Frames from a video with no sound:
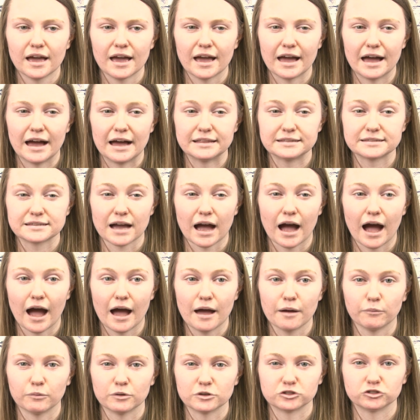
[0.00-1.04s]
and
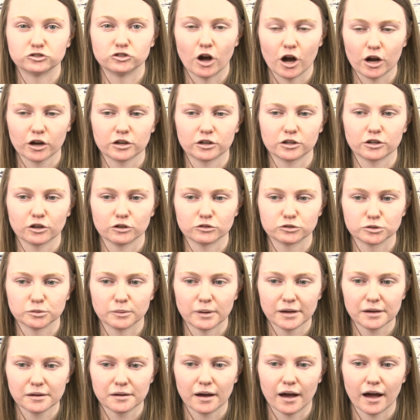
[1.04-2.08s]
I was not going to go to
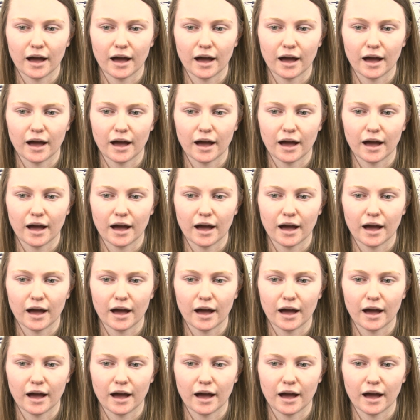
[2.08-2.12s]
it.